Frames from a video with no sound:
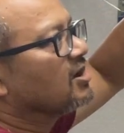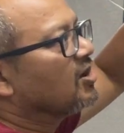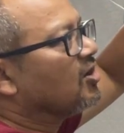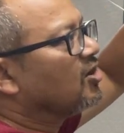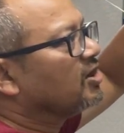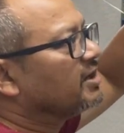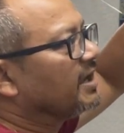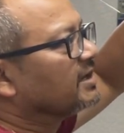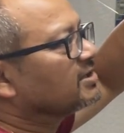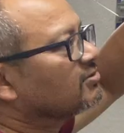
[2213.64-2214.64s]
or
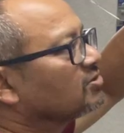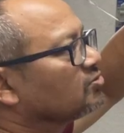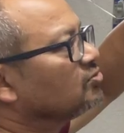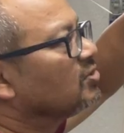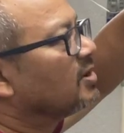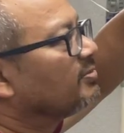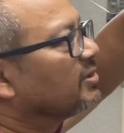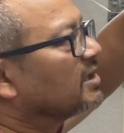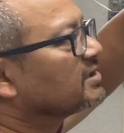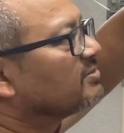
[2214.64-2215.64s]
x equal to
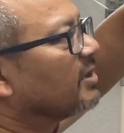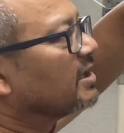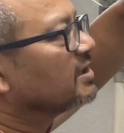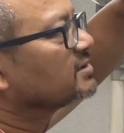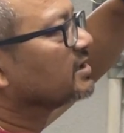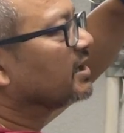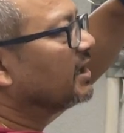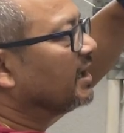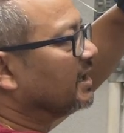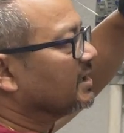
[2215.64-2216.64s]
plus and minus
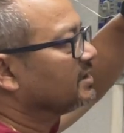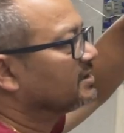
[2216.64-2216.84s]
a.